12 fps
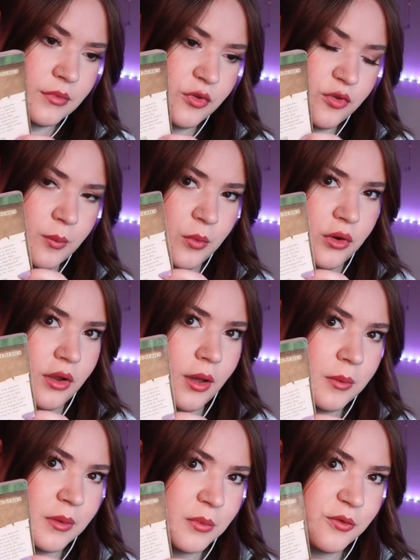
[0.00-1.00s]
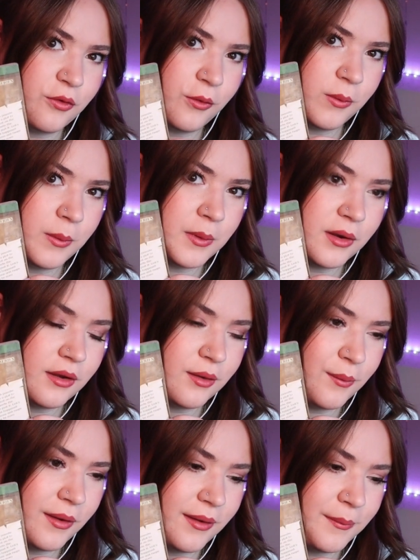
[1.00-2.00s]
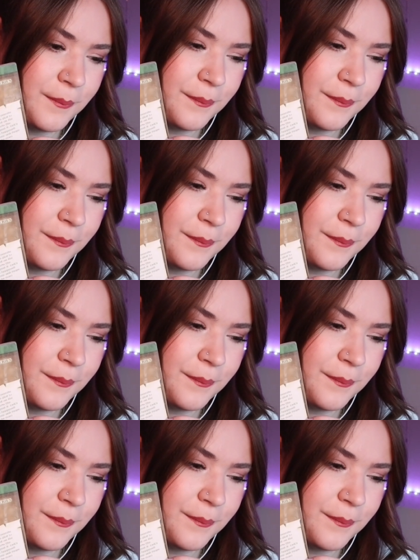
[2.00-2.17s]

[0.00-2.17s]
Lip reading: Some more tapping before we put it away.